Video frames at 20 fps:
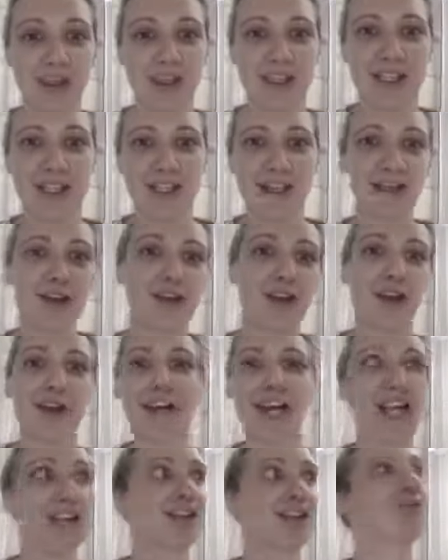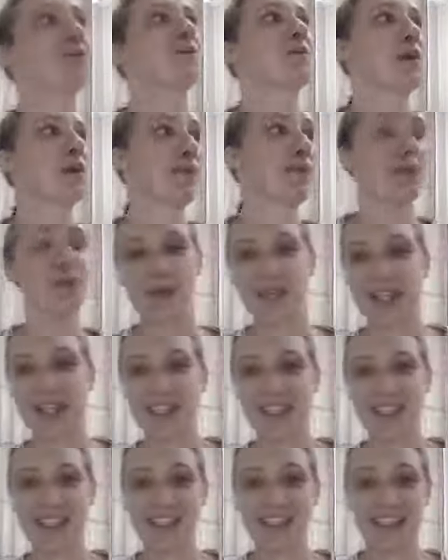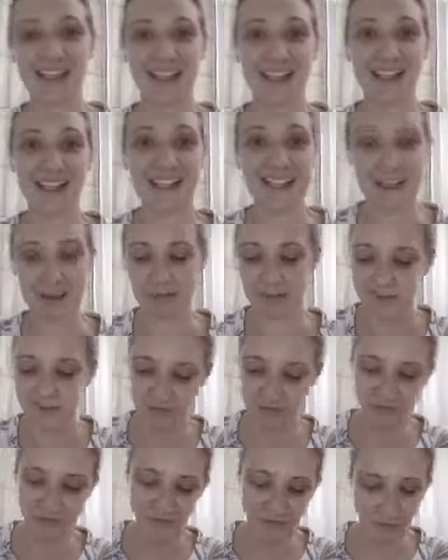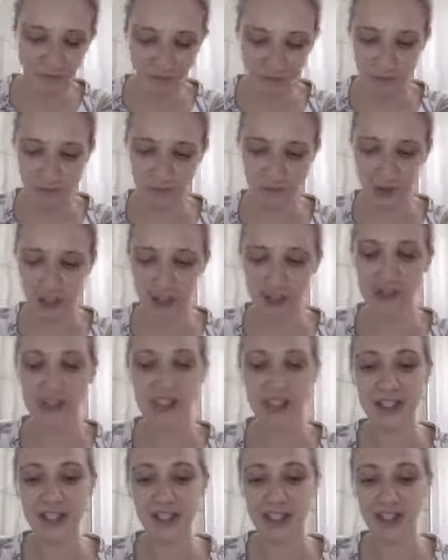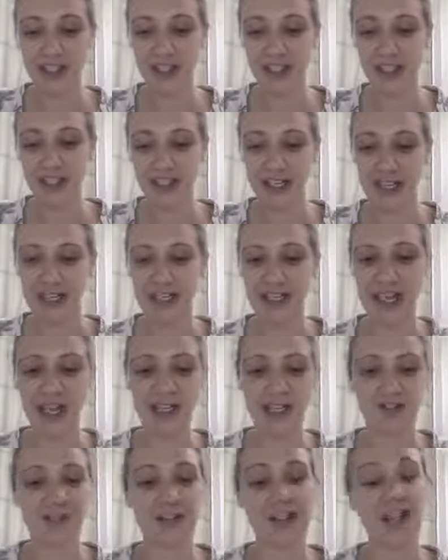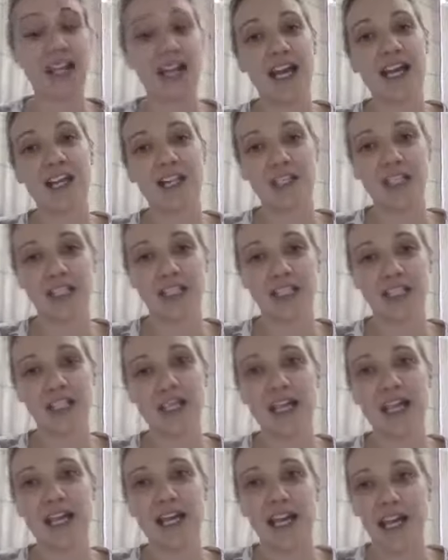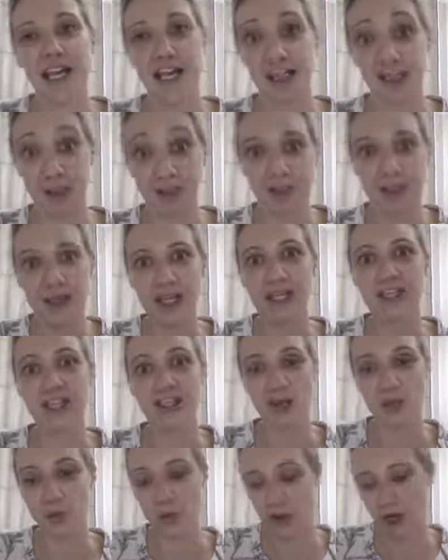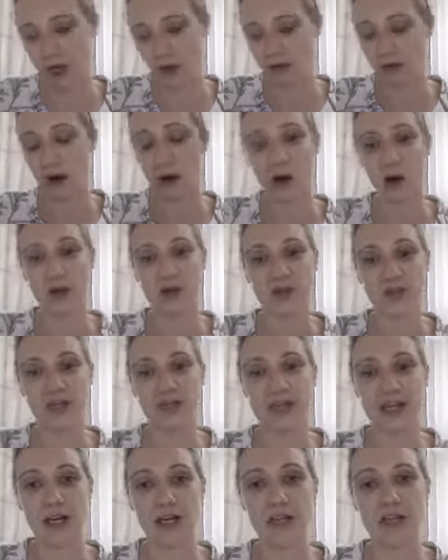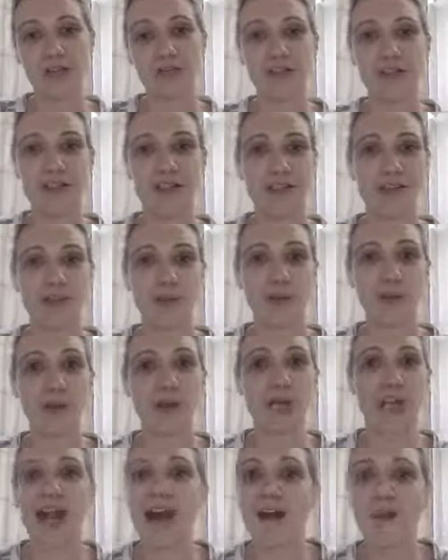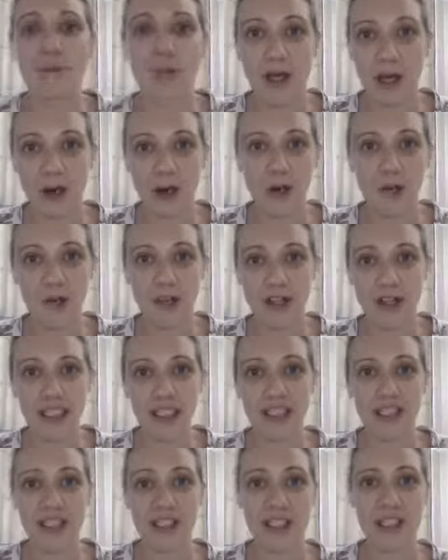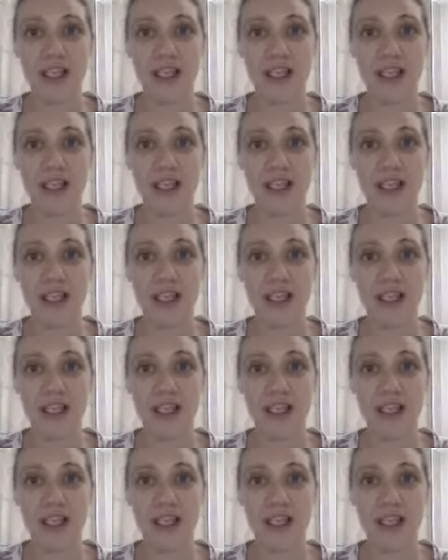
to then go connect with my family in the kitchen. That lack of connection and the myth that we are our own selves, that we can be a whole village,